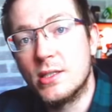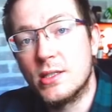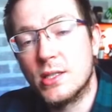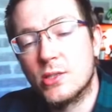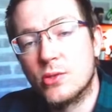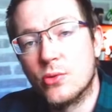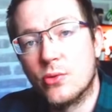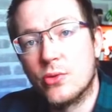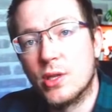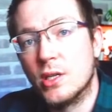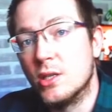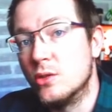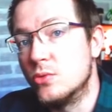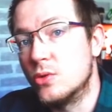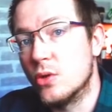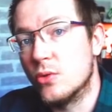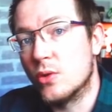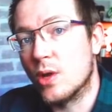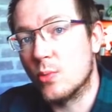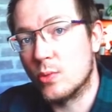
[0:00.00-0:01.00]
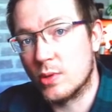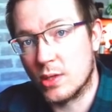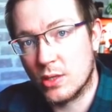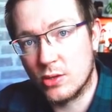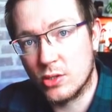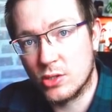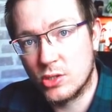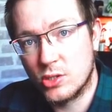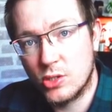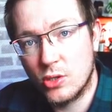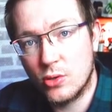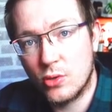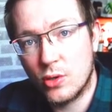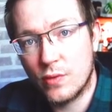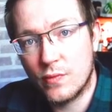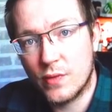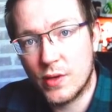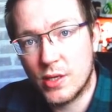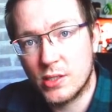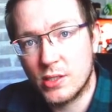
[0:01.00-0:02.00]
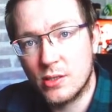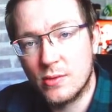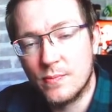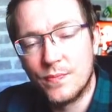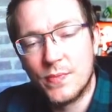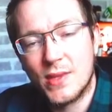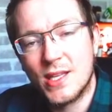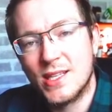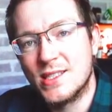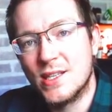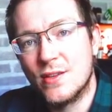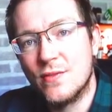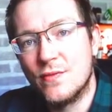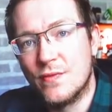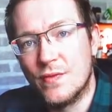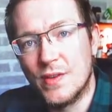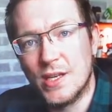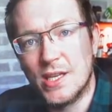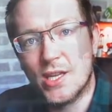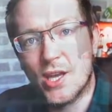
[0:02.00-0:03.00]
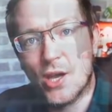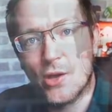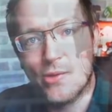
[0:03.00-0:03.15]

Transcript: final project all the time, full screen.